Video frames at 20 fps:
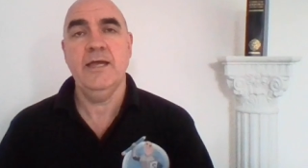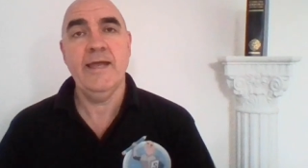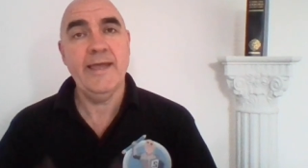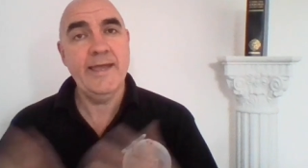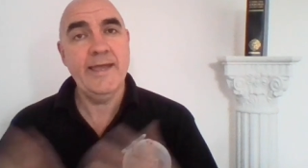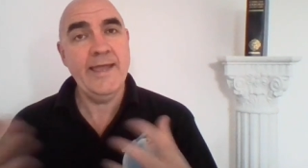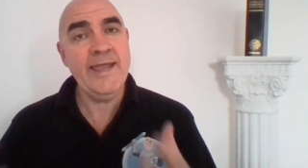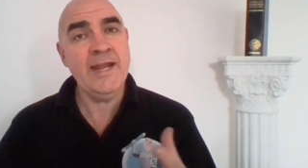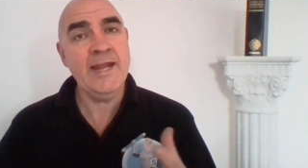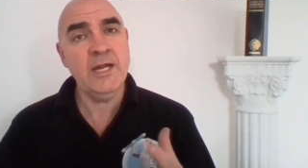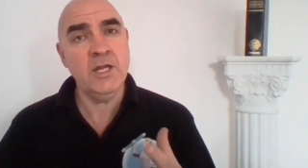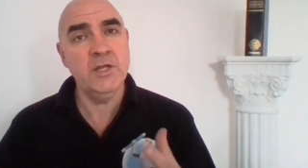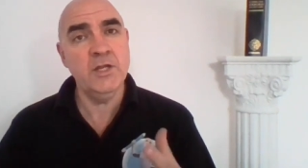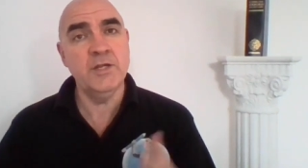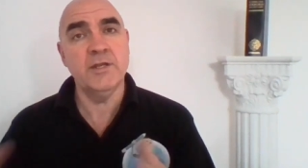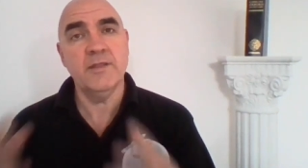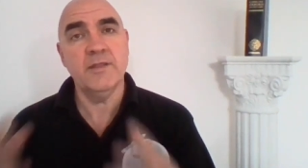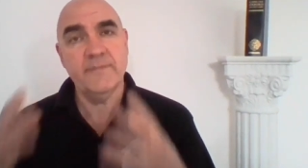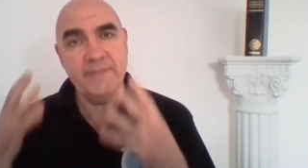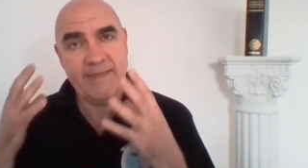
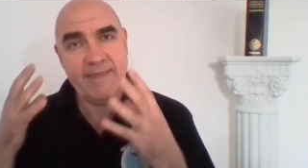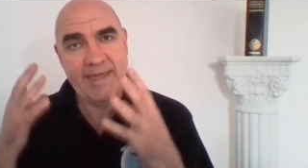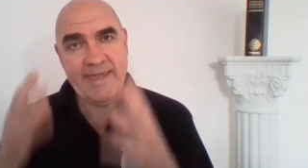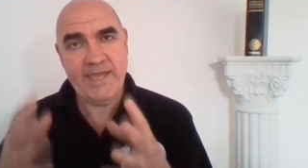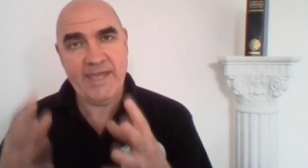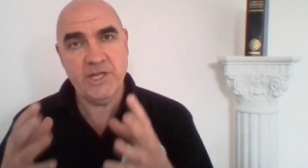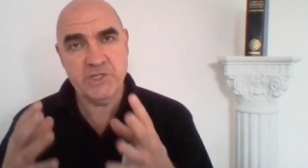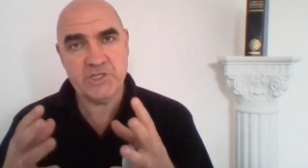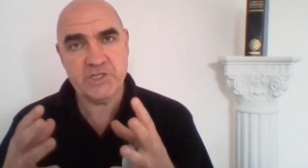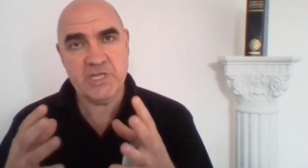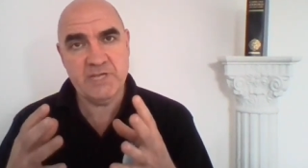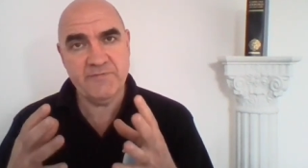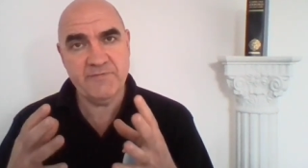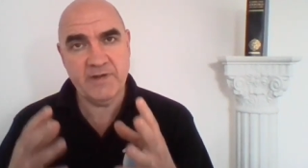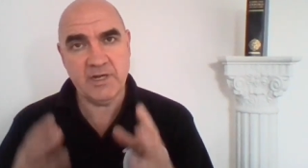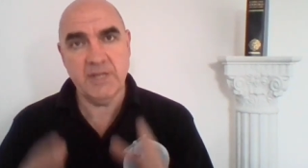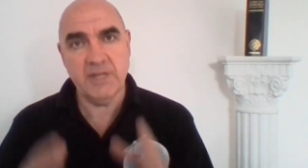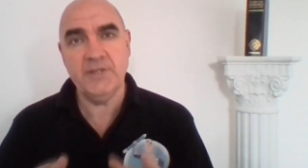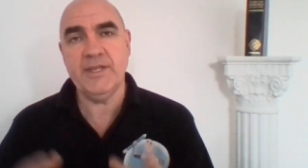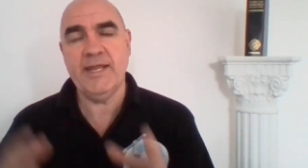England, the ENG of
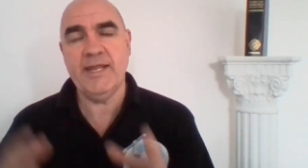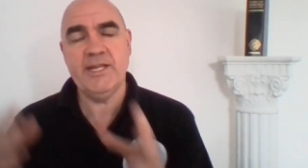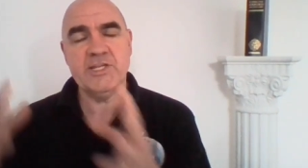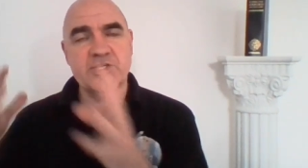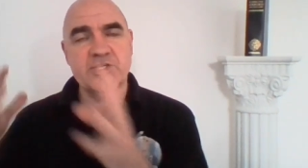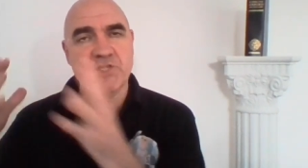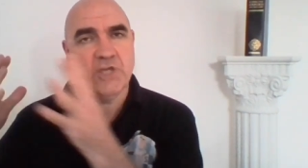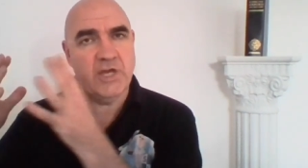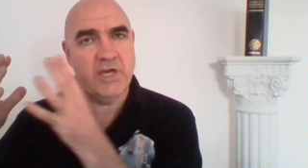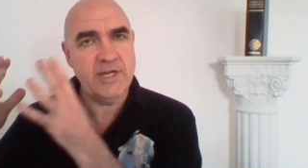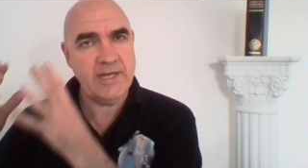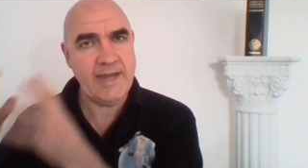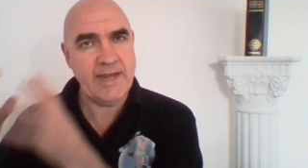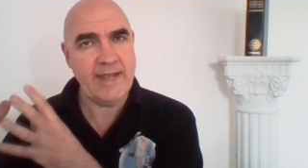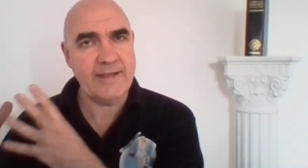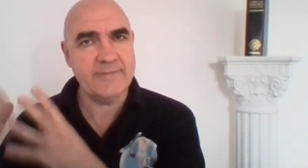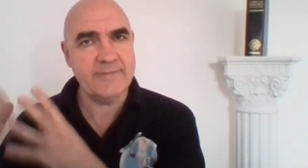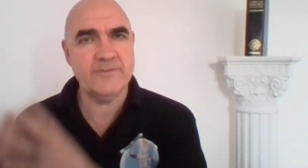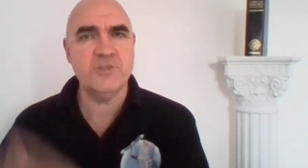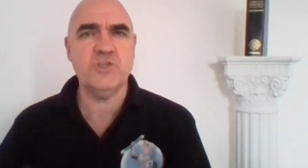England, inside
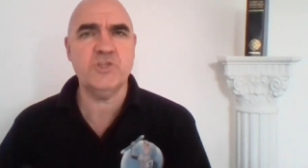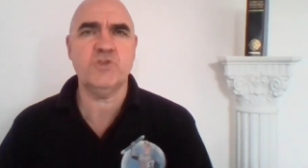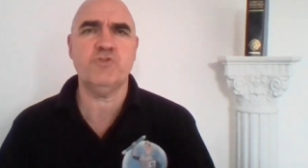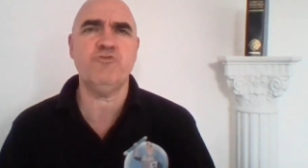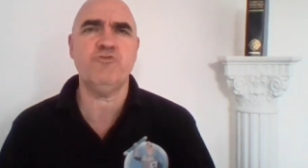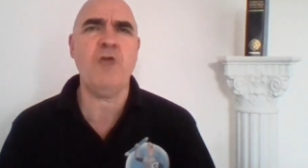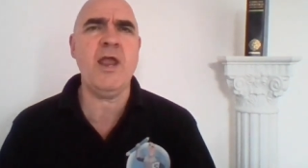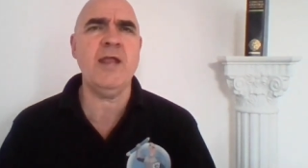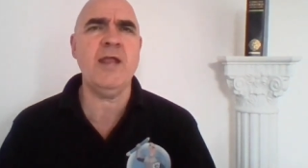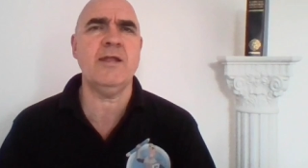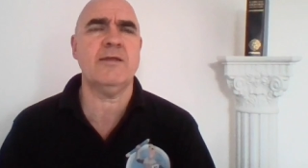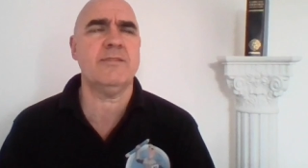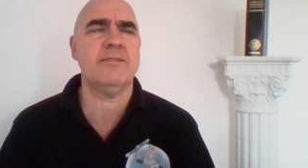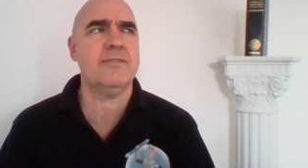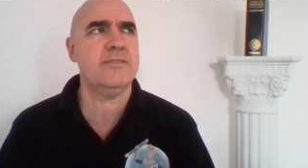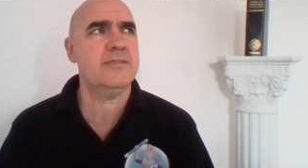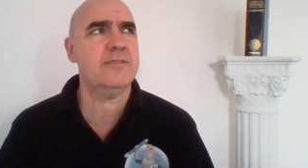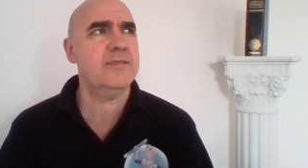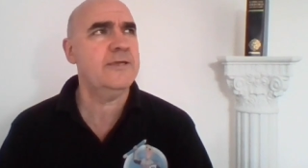length and strength.